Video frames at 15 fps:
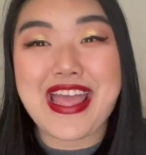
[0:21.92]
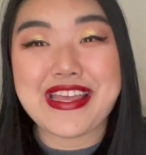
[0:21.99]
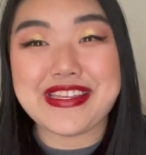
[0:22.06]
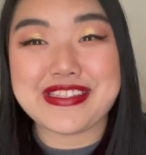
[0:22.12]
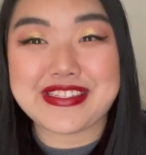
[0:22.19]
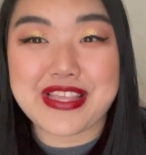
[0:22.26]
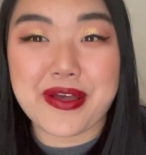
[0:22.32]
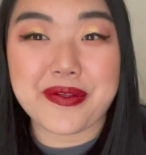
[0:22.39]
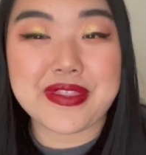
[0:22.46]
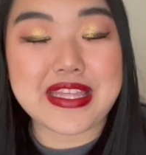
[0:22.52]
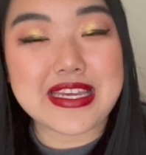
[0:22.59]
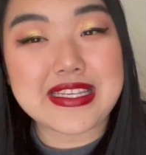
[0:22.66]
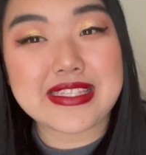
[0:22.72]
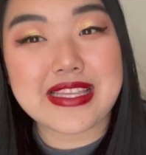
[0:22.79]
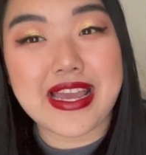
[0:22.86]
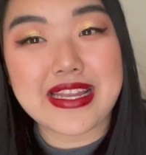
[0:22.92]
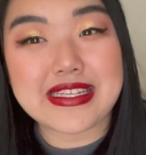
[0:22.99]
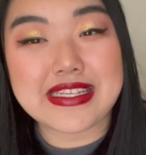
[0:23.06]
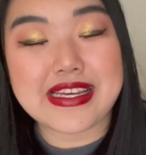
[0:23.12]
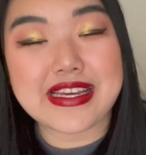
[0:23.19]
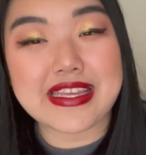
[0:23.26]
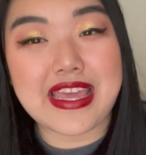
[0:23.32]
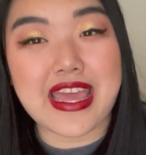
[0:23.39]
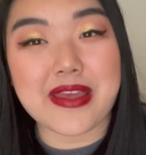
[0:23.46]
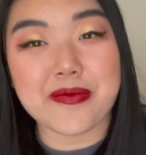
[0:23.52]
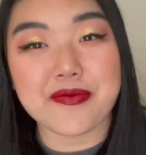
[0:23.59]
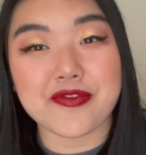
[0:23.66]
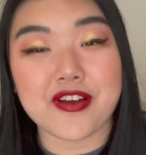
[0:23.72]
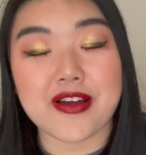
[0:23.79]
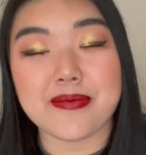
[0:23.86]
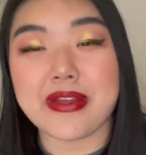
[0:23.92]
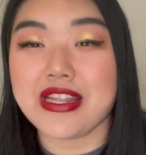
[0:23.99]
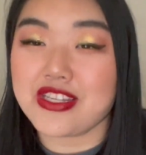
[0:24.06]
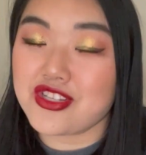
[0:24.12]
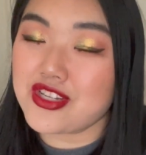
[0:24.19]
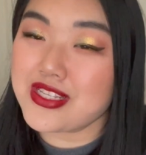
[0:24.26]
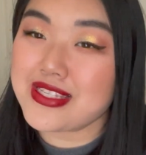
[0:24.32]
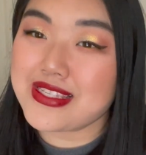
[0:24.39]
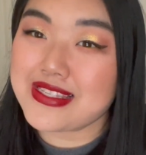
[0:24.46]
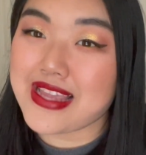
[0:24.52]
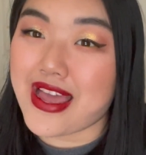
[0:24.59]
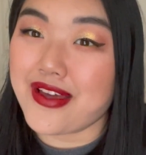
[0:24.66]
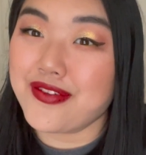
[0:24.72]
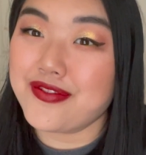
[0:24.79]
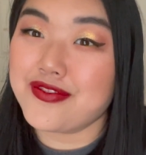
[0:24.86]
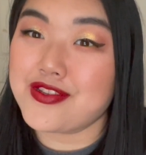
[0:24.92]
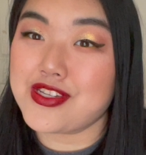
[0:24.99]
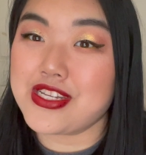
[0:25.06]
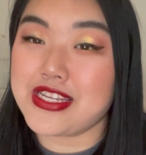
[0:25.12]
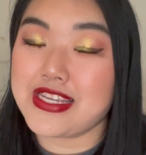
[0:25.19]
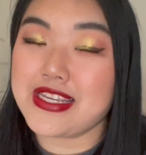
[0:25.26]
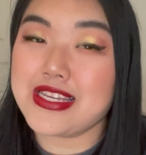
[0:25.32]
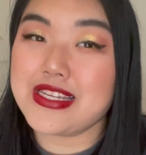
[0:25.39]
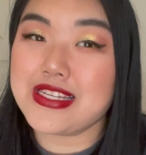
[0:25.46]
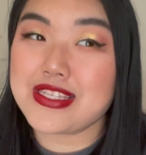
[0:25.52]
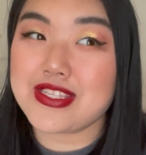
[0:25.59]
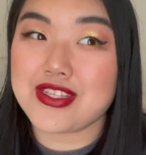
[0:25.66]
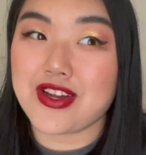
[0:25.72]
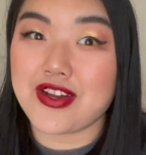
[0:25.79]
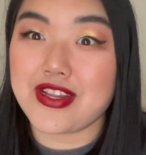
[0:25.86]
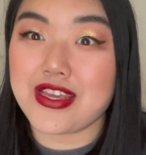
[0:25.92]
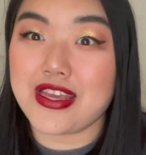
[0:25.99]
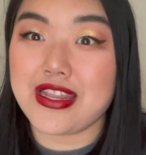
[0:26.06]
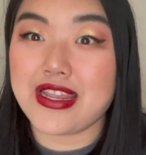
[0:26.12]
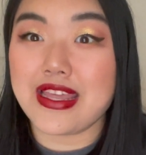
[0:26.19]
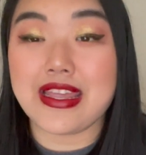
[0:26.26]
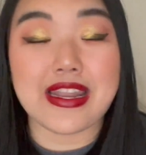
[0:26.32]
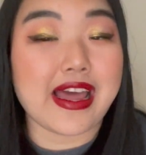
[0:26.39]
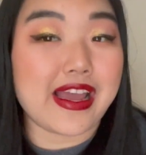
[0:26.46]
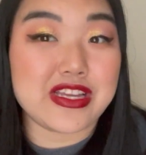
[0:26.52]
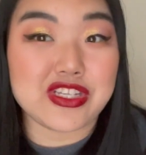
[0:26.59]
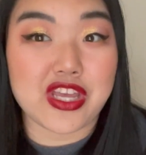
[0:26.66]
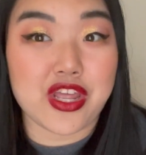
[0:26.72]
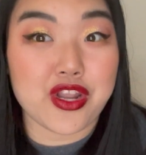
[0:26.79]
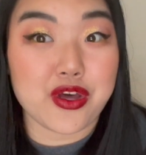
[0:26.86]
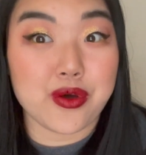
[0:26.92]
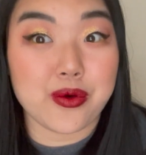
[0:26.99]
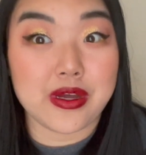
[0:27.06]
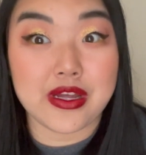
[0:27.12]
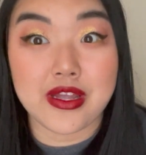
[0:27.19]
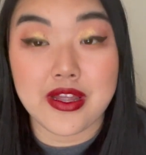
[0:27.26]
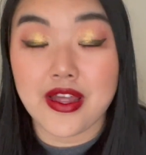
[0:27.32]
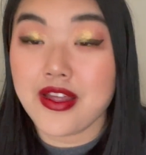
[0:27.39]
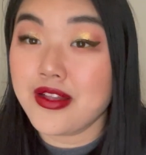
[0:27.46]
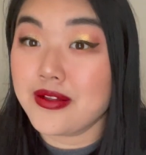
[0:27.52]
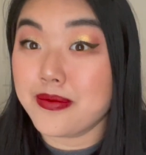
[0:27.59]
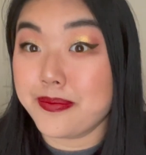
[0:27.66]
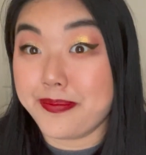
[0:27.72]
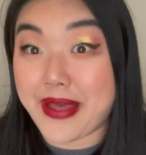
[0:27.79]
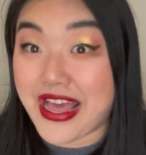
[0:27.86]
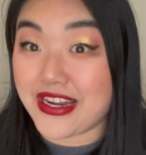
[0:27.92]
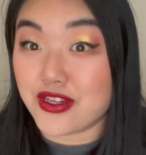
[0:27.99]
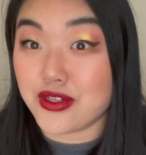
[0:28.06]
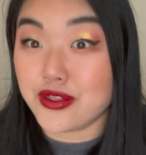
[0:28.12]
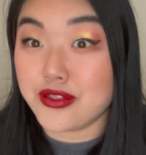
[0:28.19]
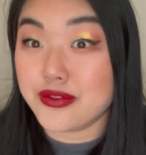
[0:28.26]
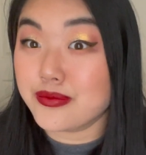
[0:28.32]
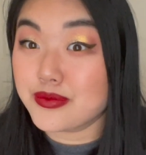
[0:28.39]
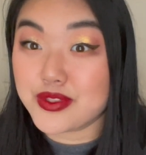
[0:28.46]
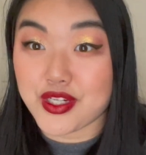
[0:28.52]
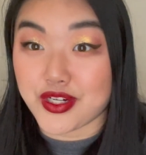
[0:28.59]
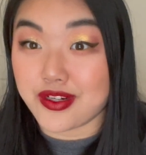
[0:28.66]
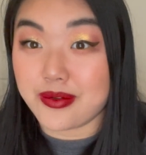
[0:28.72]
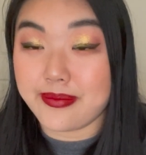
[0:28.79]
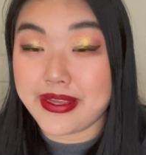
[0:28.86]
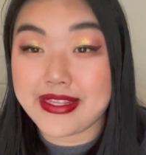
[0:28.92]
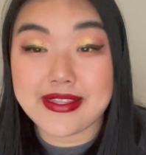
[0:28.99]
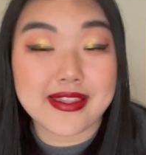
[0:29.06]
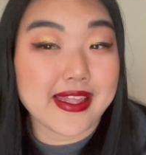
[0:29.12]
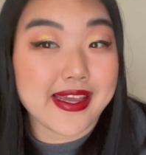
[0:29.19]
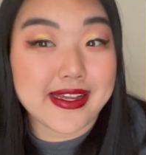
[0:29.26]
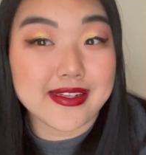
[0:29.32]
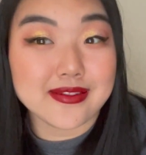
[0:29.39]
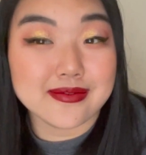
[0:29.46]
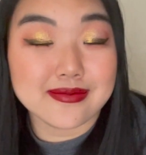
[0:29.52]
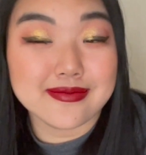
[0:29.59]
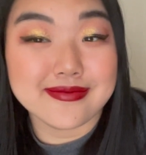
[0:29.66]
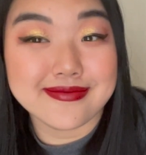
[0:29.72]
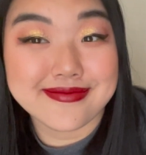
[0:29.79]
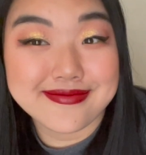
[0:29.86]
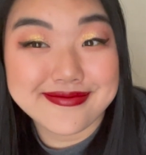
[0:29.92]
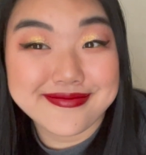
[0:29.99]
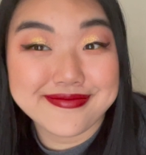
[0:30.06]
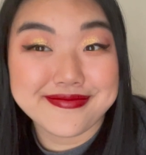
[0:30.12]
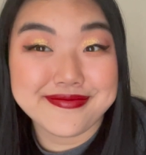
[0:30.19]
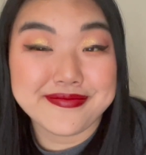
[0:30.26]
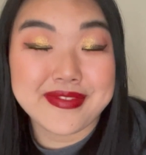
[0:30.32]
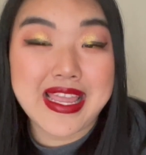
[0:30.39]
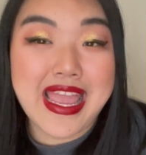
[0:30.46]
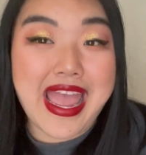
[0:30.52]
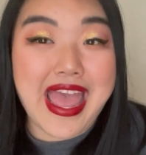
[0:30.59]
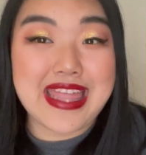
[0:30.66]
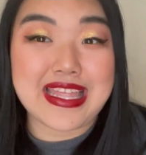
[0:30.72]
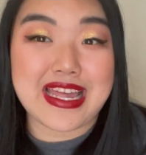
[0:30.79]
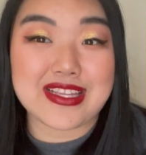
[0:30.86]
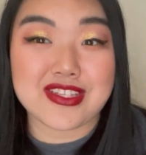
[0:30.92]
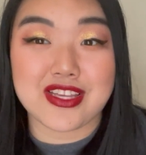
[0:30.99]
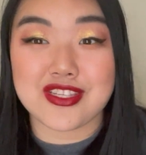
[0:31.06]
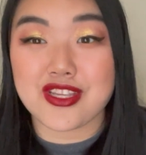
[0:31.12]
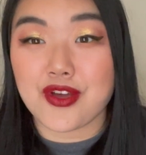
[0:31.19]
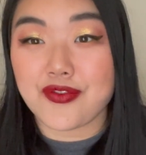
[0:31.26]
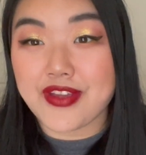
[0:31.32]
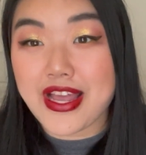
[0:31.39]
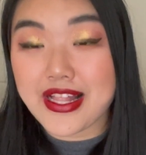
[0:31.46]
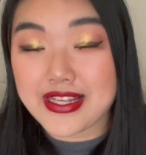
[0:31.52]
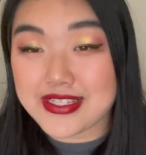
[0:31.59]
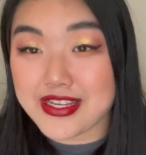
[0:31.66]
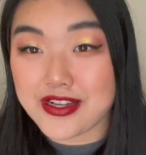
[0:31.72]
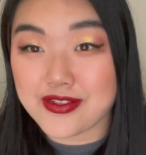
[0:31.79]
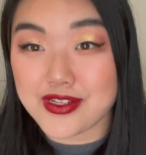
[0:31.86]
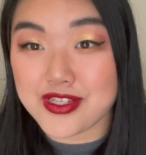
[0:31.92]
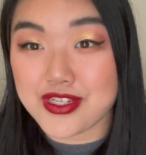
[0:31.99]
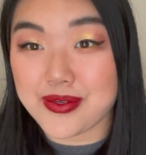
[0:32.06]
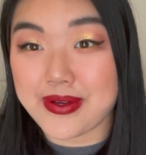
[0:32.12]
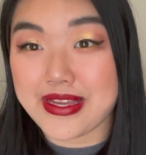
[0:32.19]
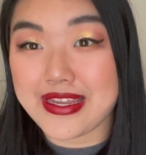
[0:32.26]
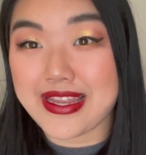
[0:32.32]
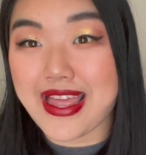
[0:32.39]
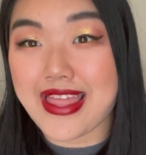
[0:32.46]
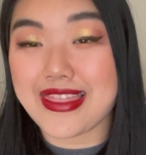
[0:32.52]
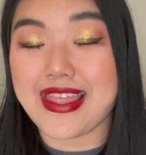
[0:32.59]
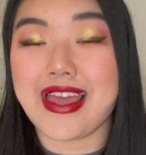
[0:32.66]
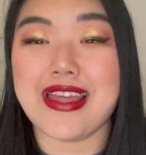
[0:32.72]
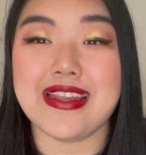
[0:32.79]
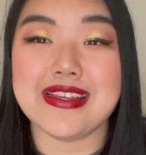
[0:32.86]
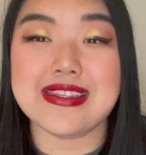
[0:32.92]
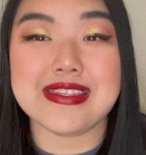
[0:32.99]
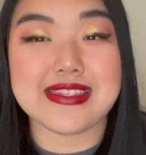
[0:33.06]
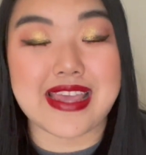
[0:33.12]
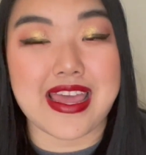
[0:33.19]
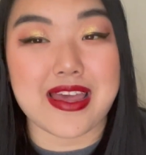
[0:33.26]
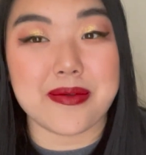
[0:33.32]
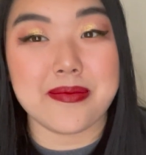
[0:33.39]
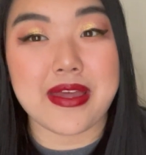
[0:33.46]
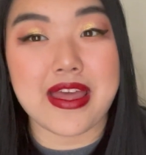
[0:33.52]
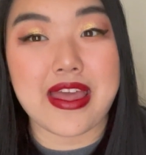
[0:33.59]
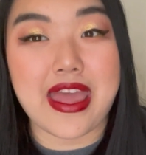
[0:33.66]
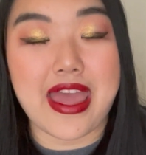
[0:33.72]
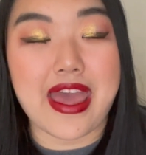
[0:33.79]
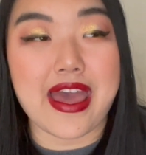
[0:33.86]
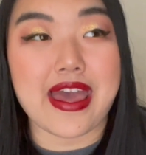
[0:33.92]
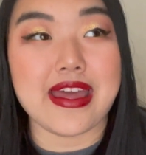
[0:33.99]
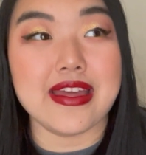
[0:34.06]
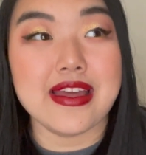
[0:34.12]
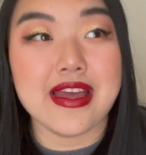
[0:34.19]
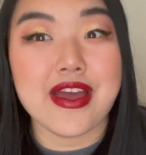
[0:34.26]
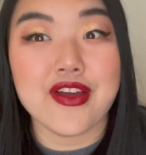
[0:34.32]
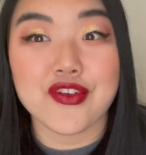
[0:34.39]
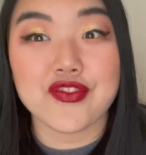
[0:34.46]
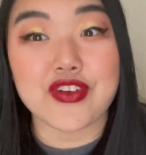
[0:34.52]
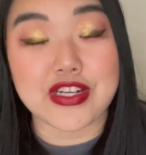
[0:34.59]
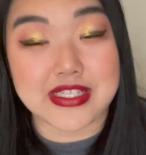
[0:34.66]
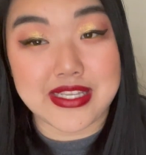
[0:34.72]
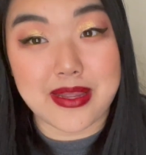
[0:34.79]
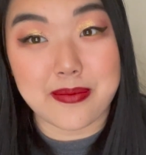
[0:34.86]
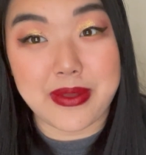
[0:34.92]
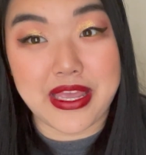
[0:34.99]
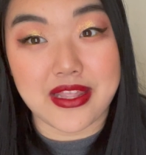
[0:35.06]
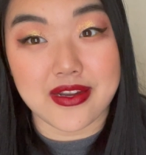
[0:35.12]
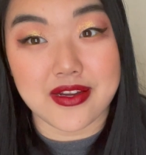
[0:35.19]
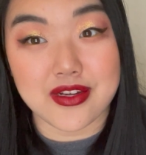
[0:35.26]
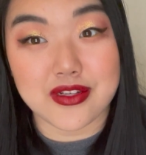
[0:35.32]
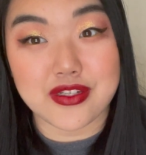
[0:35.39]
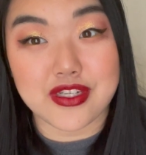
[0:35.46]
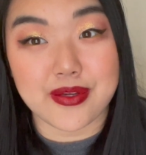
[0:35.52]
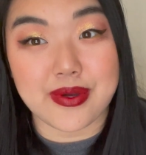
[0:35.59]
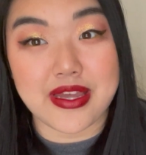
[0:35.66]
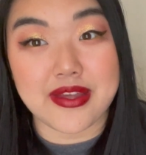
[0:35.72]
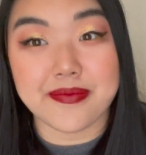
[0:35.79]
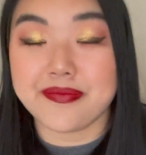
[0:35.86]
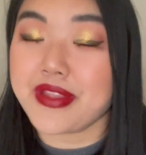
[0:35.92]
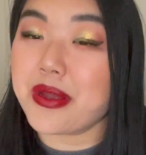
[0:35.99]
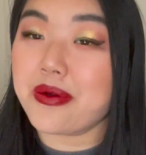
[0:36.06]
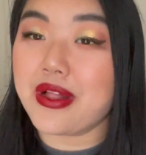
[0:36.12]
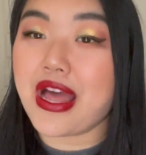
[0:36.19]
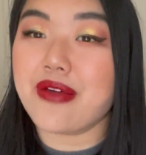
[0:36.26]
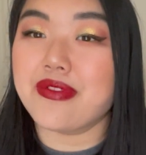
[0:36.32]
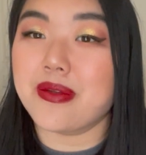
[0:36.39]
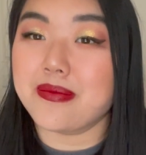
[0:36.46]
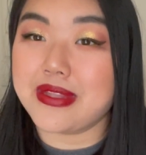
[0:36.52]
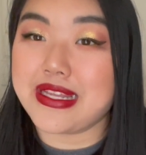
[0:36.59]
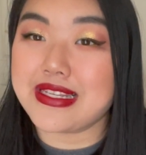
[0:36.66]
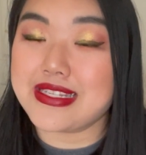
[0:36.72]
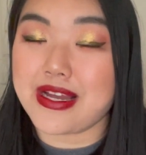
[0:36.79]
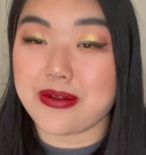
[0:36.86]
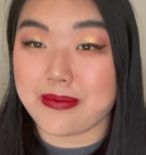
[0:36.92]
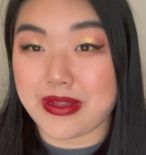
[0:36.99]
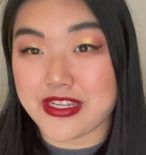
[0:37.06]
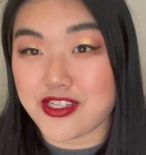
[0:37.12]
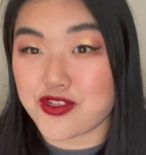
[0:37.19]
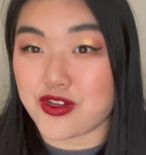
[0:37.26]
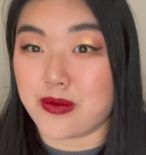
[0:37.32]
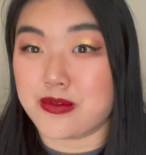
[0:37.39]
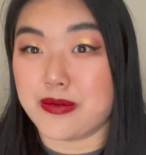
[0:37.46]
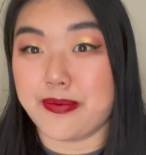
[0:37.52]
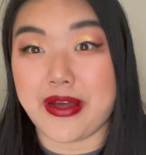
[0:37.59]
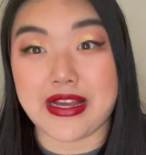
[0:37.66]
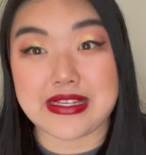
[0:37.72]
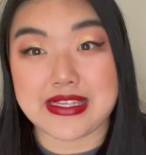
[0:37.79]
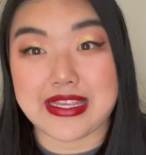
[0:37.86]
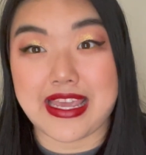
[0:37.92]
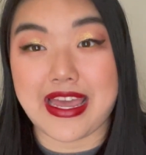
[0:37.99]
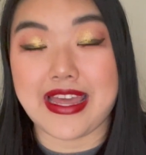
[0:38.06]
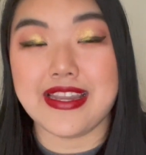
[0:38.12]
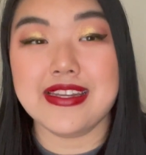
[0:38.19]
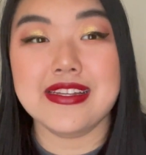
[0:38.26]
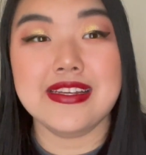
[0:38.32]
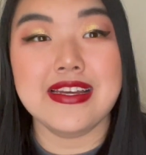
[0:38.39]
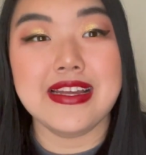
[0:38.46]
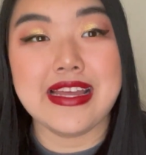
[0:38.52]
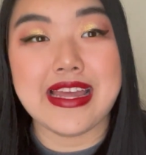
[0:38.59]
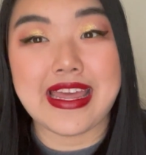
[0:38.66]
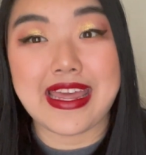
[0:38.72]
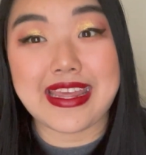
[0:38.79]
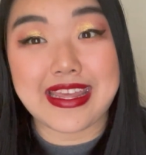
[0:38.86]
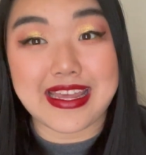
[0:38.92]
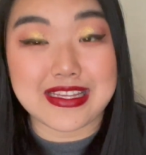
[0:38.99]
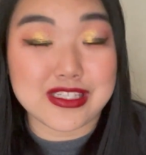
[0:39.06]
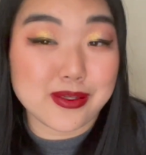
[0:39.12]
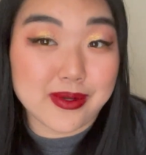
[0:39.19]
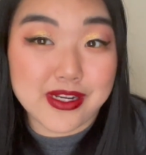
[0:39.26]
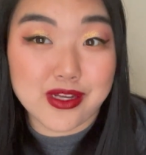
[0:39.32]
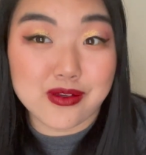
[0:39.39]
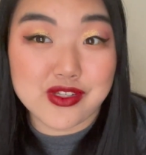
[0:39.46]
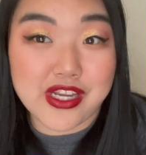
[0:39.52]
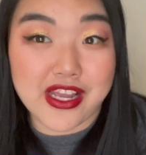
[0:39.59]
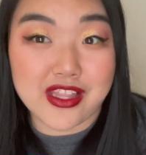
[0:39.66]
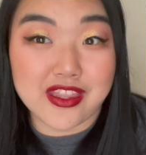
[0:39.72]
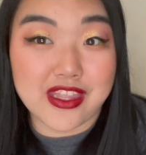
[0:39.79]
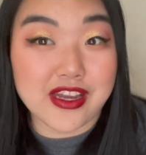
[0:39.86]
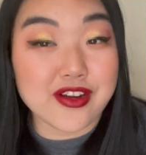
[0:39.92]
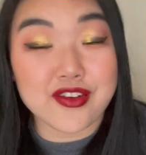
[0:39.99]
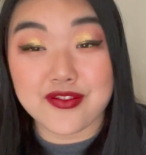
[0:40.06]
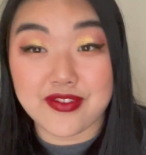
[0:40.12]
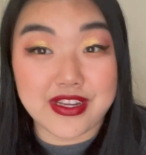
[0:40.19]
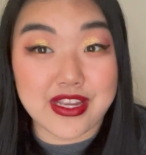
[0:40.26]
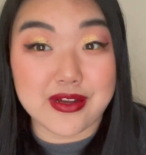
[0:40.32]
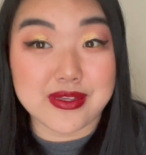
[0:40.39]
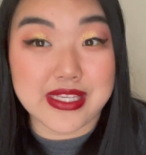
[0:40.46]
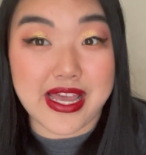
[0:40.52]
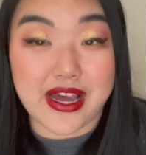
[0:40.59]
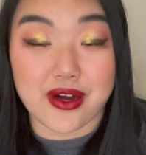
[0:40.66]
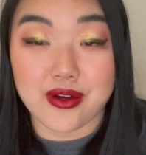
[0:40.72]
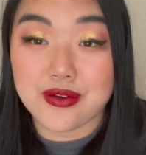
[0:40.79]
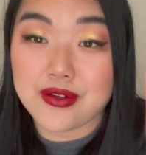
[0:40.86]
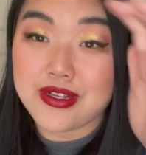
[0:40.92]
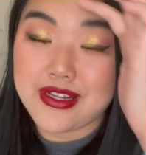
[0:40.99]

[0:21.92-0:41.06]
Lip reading: So this idea came from, it's just Steph. She started an eyeshadow battle tournament thing. And I saw Sofie Alexandra do it, and then Sam at First Time Panner do it. I will have them linked down in my description box again in case you want to go check their videos out.